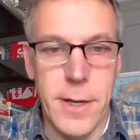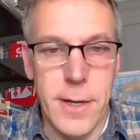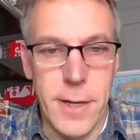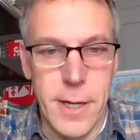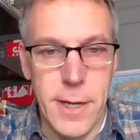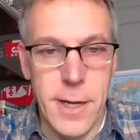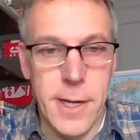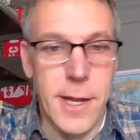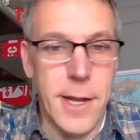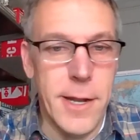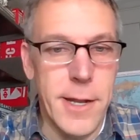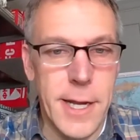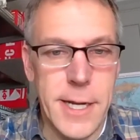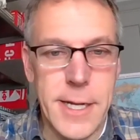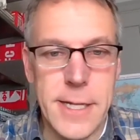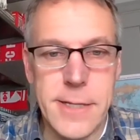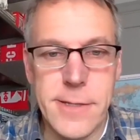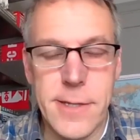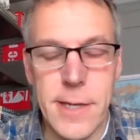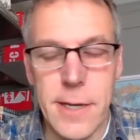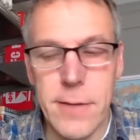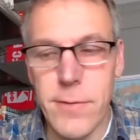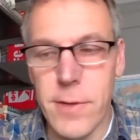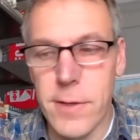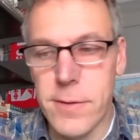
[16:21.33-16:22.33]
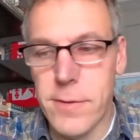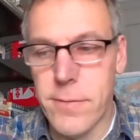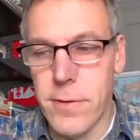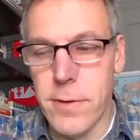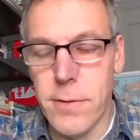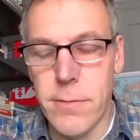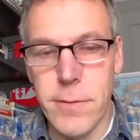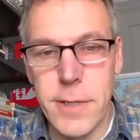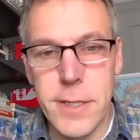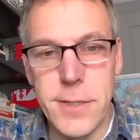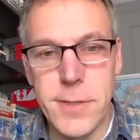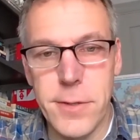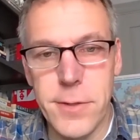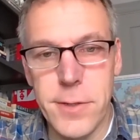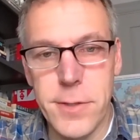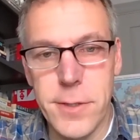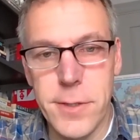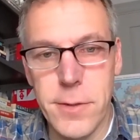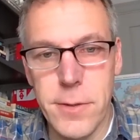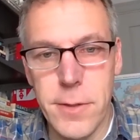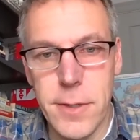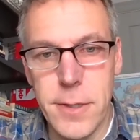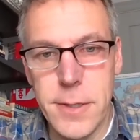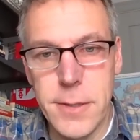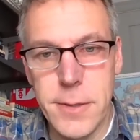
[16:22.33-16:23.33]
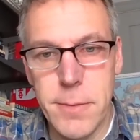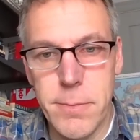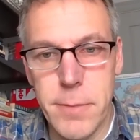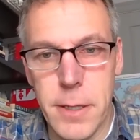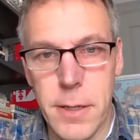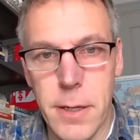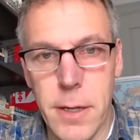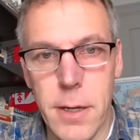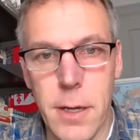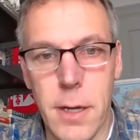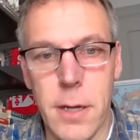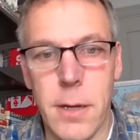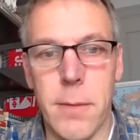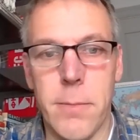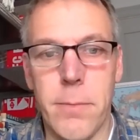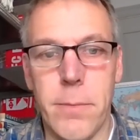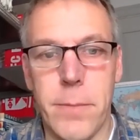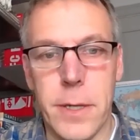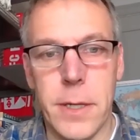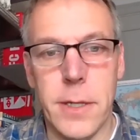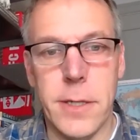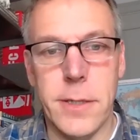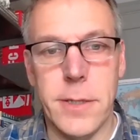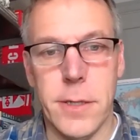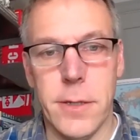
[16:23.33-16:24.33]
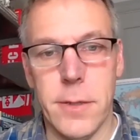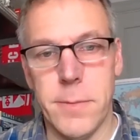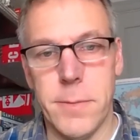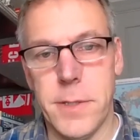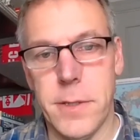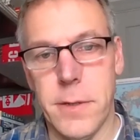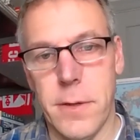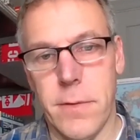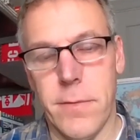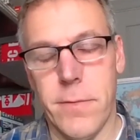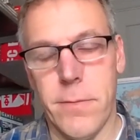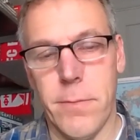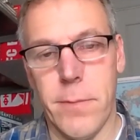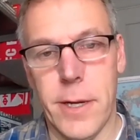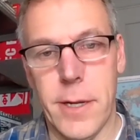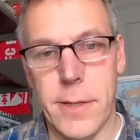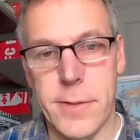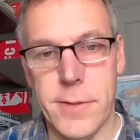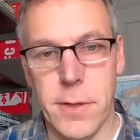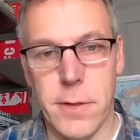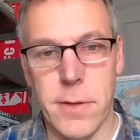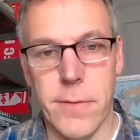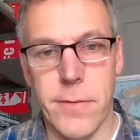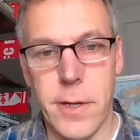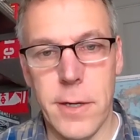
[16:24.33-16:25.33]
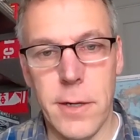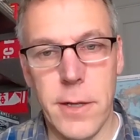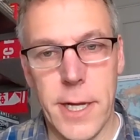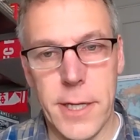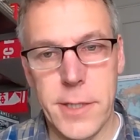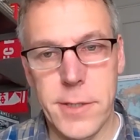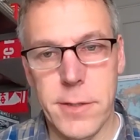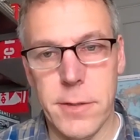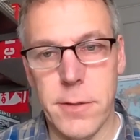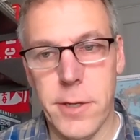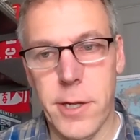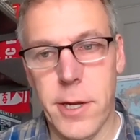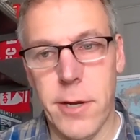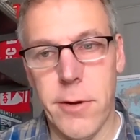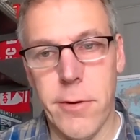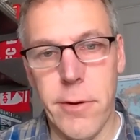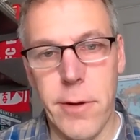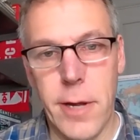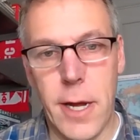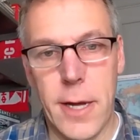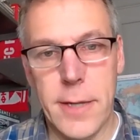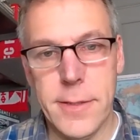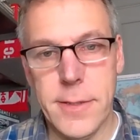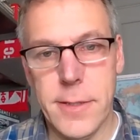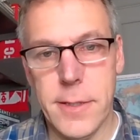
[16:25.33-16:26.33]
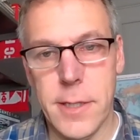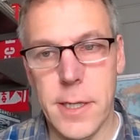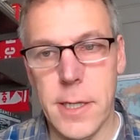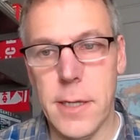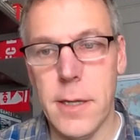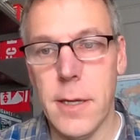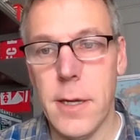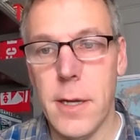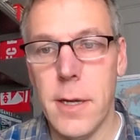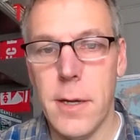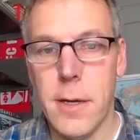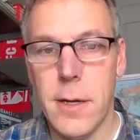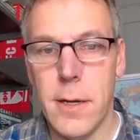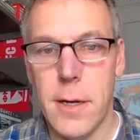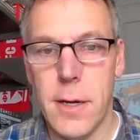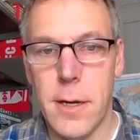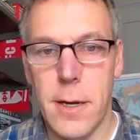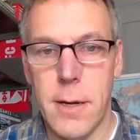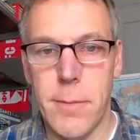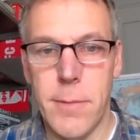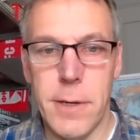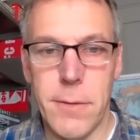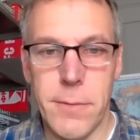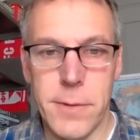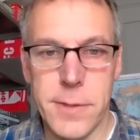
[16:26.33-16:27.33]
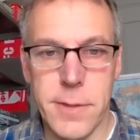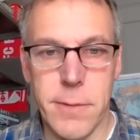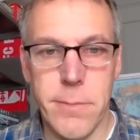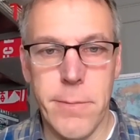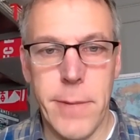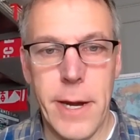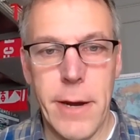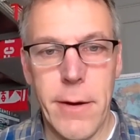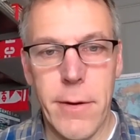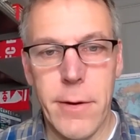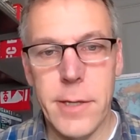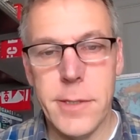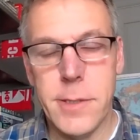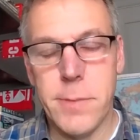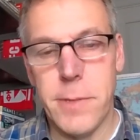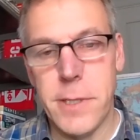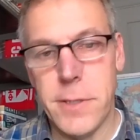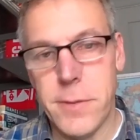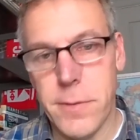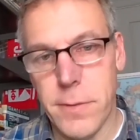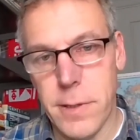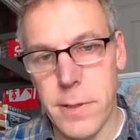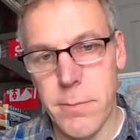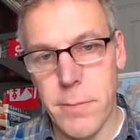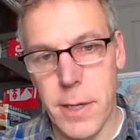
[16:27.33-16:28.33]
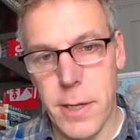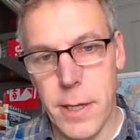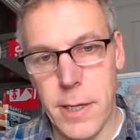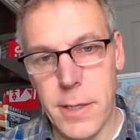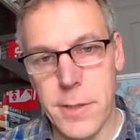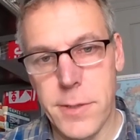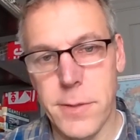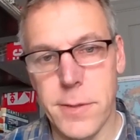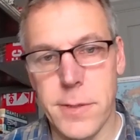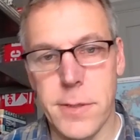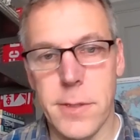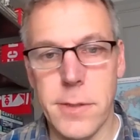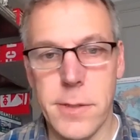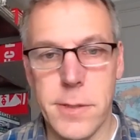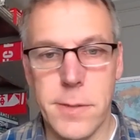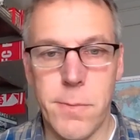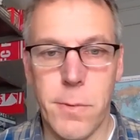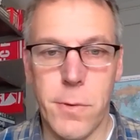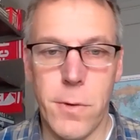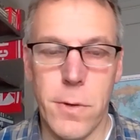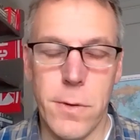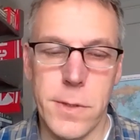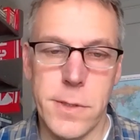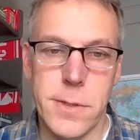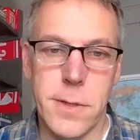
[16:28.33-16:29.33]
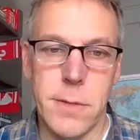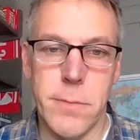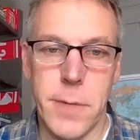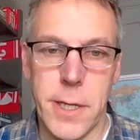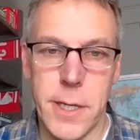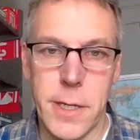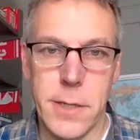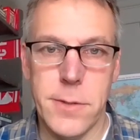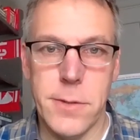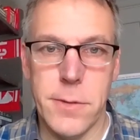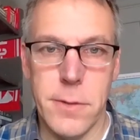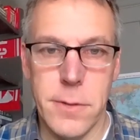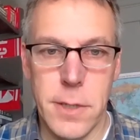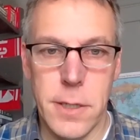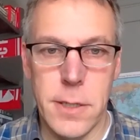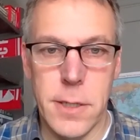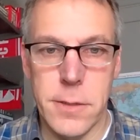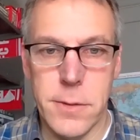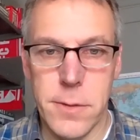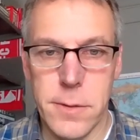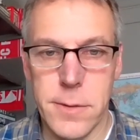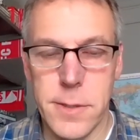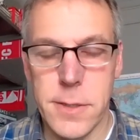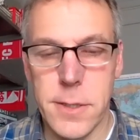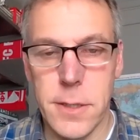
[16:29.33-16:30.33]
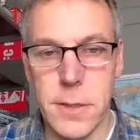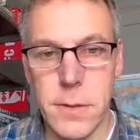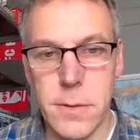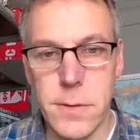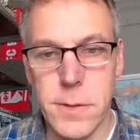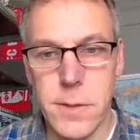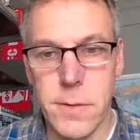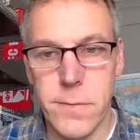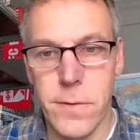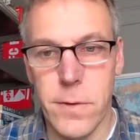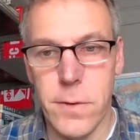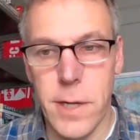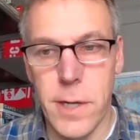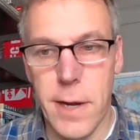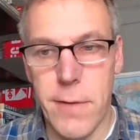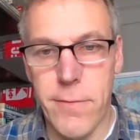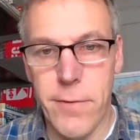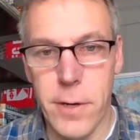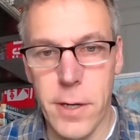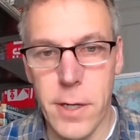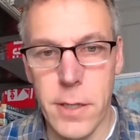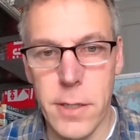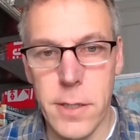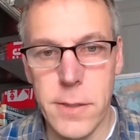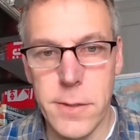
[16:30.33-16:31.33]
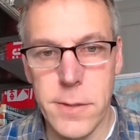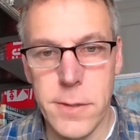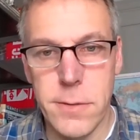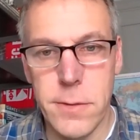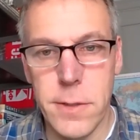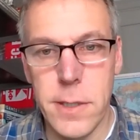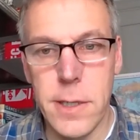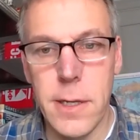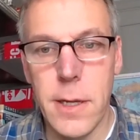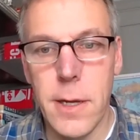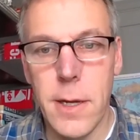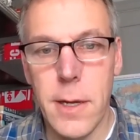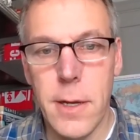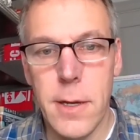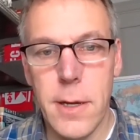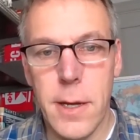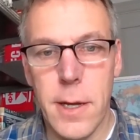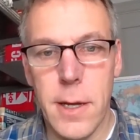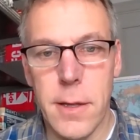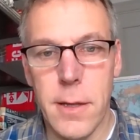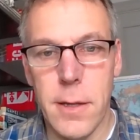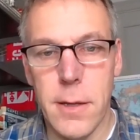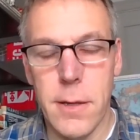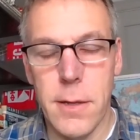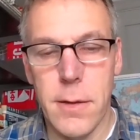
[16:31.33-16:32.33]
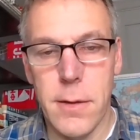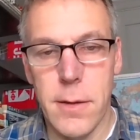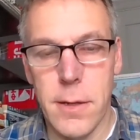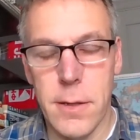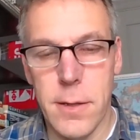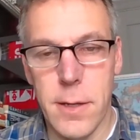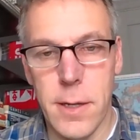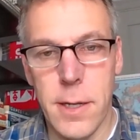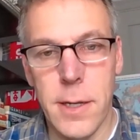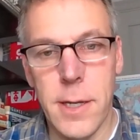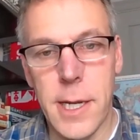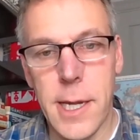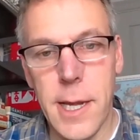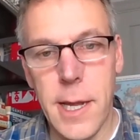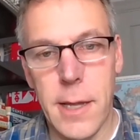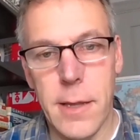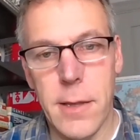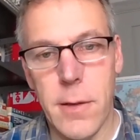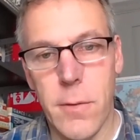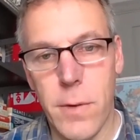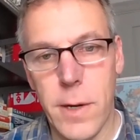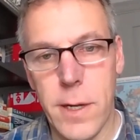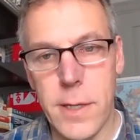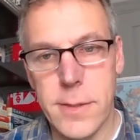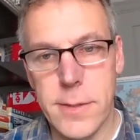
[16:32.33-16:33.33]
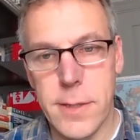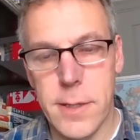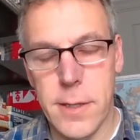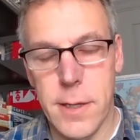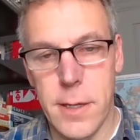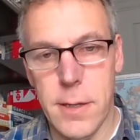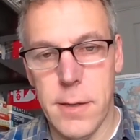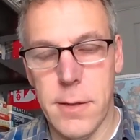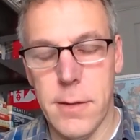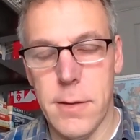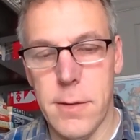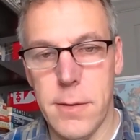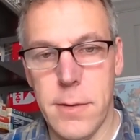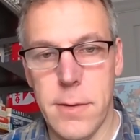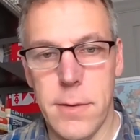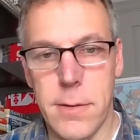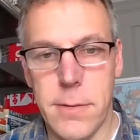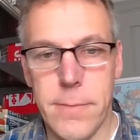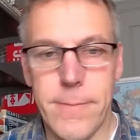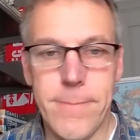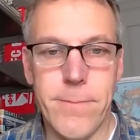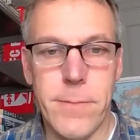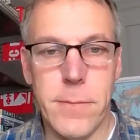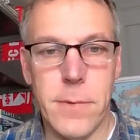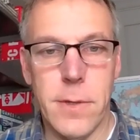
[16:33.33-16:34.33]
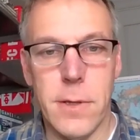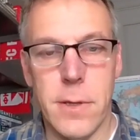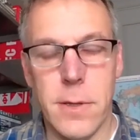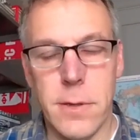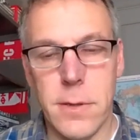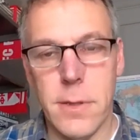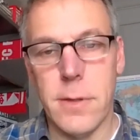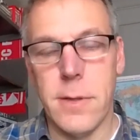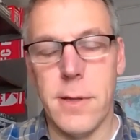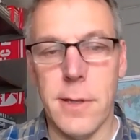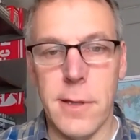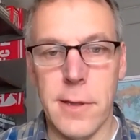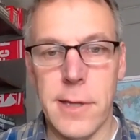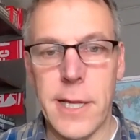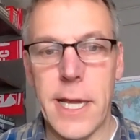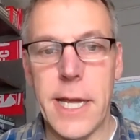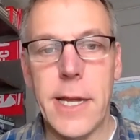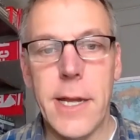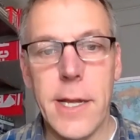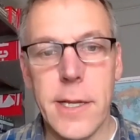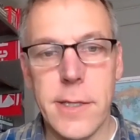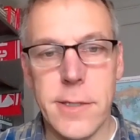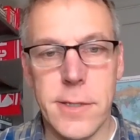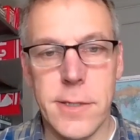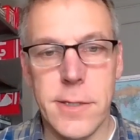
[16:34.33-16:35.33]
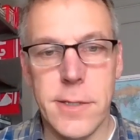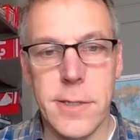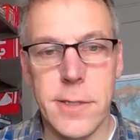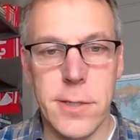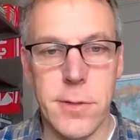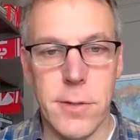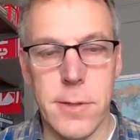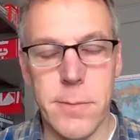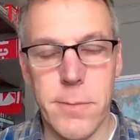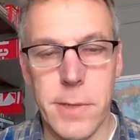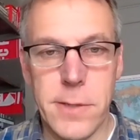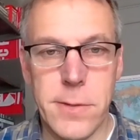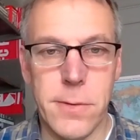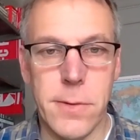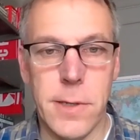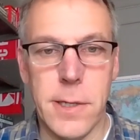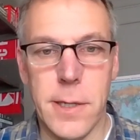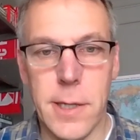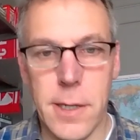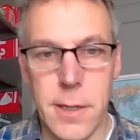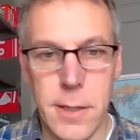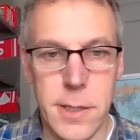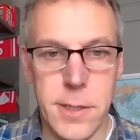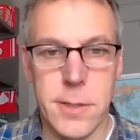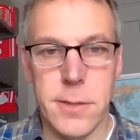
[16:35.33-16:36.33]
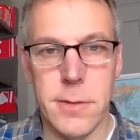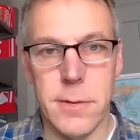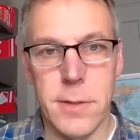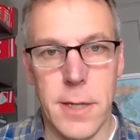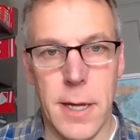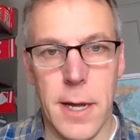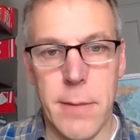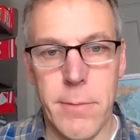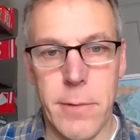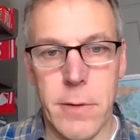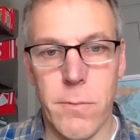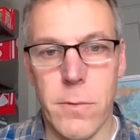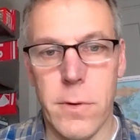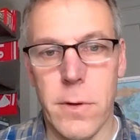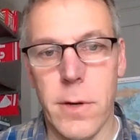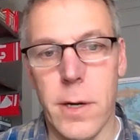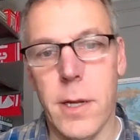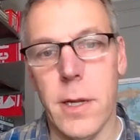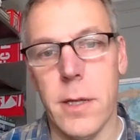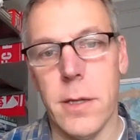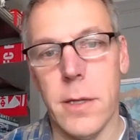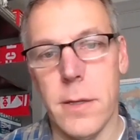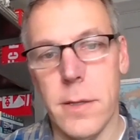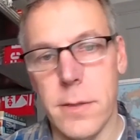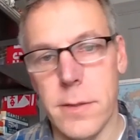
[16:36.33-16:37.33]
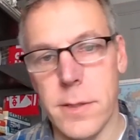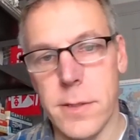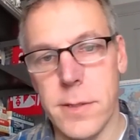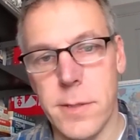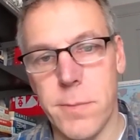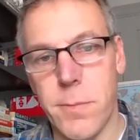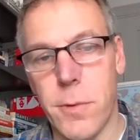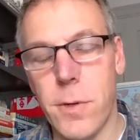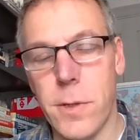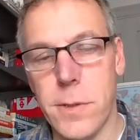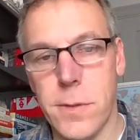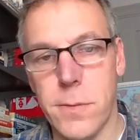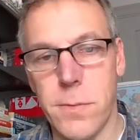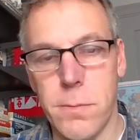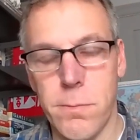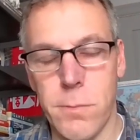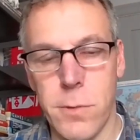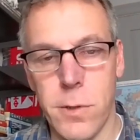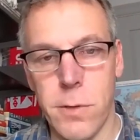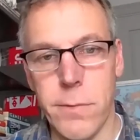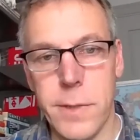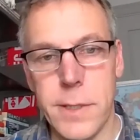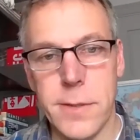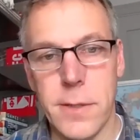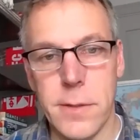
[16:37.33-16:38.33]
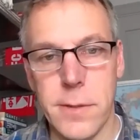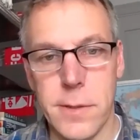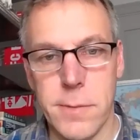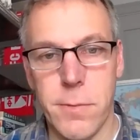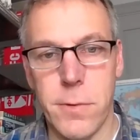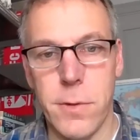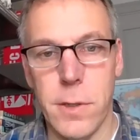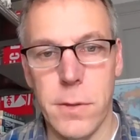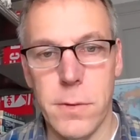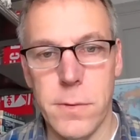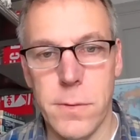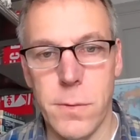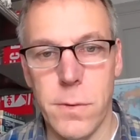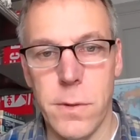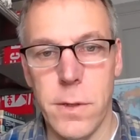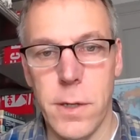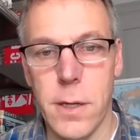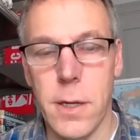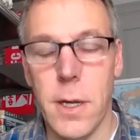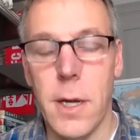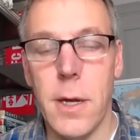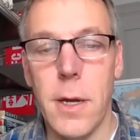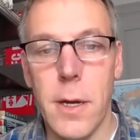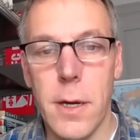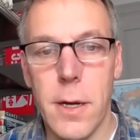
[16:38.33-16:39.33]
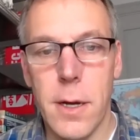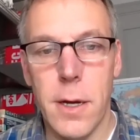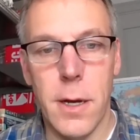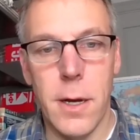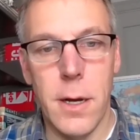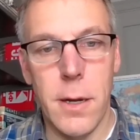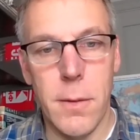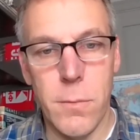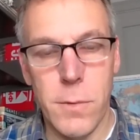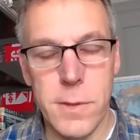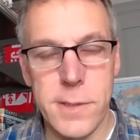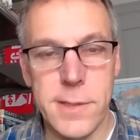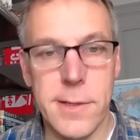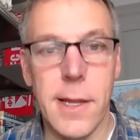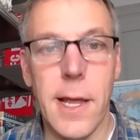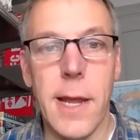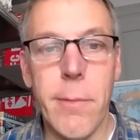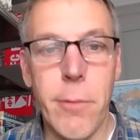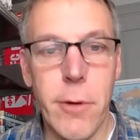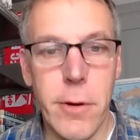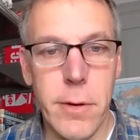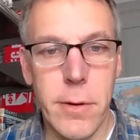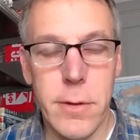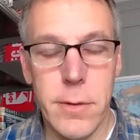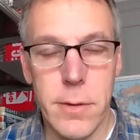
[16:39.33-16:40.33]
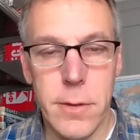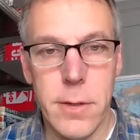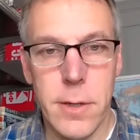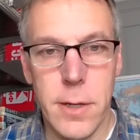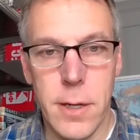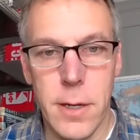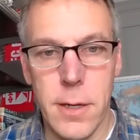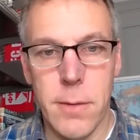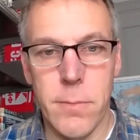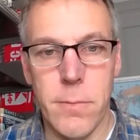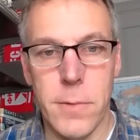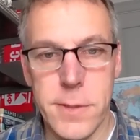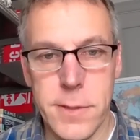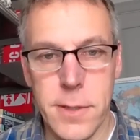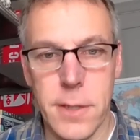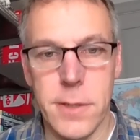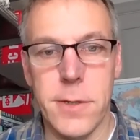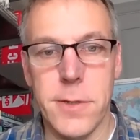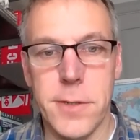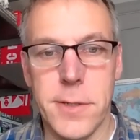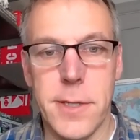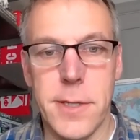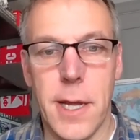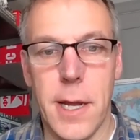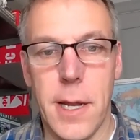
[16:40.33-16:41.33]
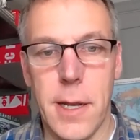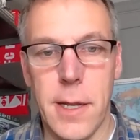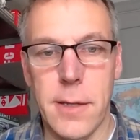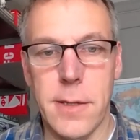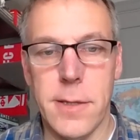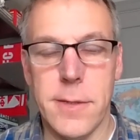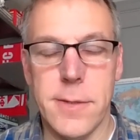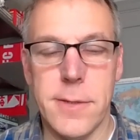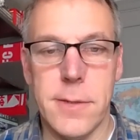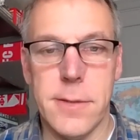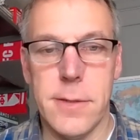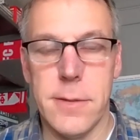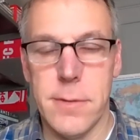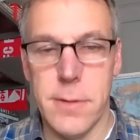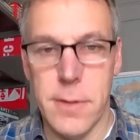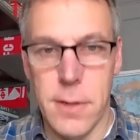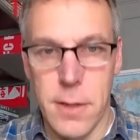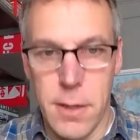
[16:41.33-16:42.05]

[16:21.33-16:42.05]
Again, I can save this for research stories, but in terms of my sort of intellectual curiosity, it was a marriage between my interest in sports and my interest in Lusophone African history, and again the ways that the linkage sort of between the initial diamond work and the more recent sports work was labor, was understanding this